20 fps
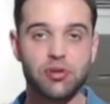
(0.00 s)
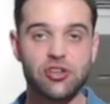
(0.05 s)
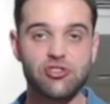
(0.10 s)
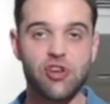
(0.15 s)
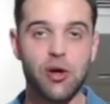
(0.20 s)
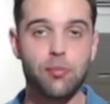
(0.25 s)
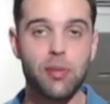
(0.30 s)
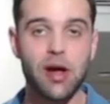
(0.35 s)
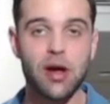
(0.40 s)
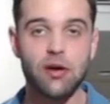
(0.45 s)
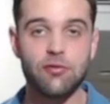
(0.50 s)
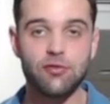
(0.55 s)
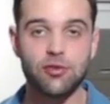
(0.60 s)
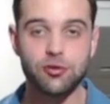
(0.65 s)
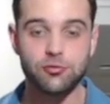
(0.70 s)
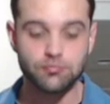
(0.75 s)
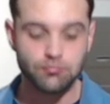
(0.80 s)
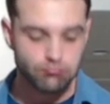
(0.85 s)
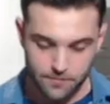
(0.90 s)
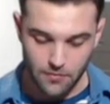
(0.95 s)
I beg of
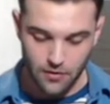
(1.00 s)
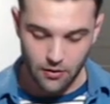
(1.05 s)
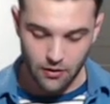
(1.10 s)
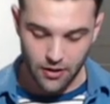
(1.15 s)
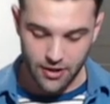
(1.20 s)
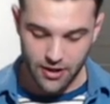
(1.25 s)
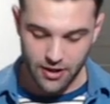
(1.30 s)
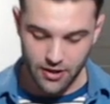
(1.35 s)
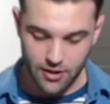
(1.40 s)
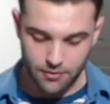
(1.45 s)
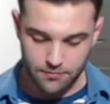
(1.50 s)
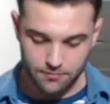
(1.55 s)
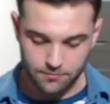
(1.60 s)
you, like